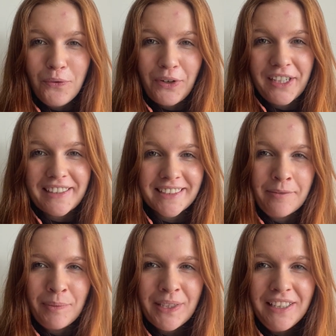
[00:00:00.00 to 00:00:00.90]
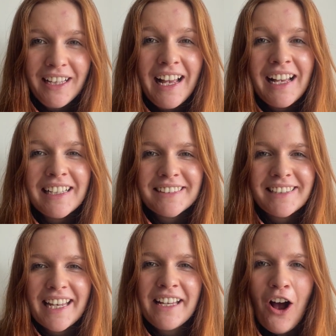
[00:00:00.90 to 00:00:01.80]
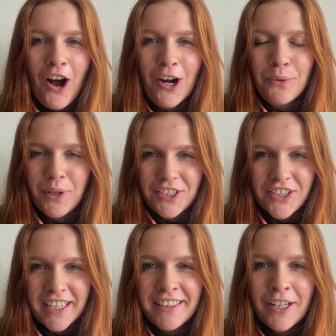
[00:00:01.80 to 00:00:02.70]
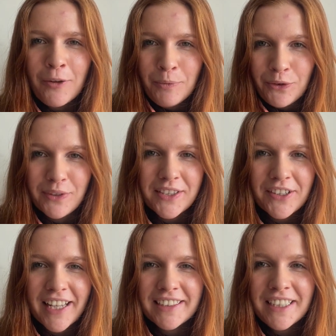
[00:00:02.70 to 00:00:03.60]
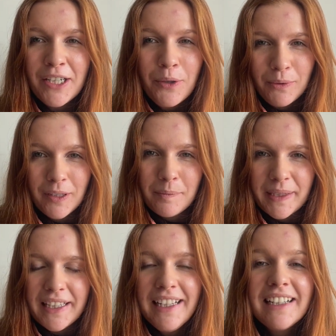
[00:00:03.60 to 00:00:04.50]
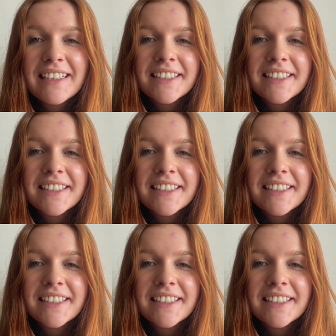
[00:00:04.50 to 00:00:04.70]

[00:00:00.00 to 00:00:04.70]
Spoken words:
for example, they are watching a movie together will be